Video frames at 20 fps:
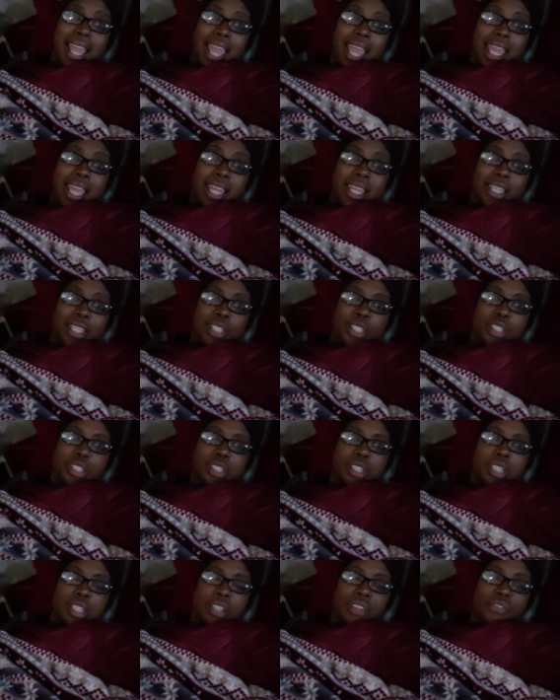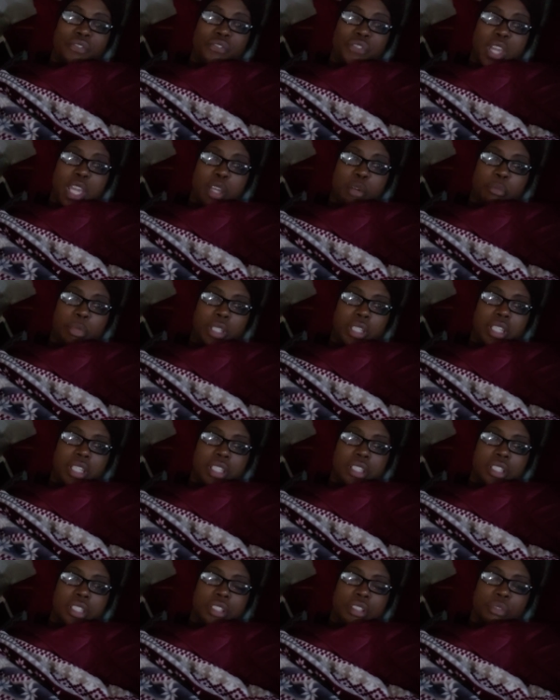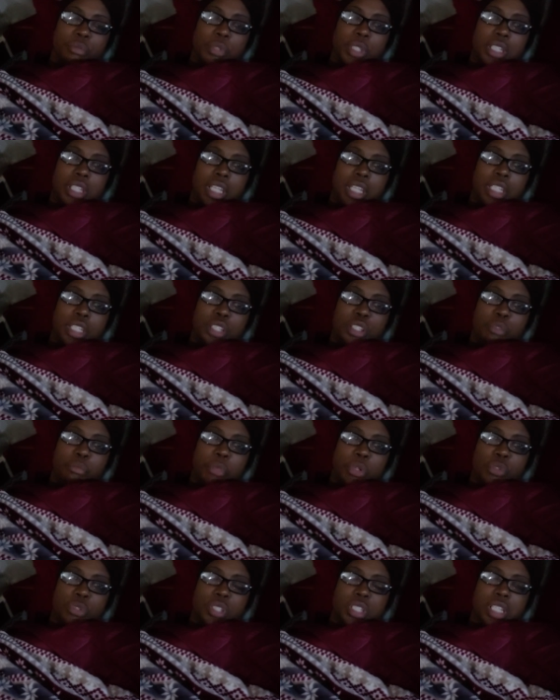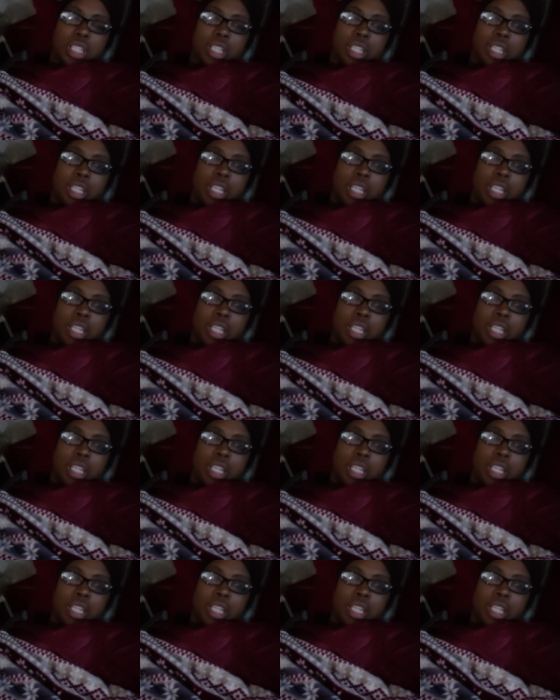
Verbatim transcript: as families within the Most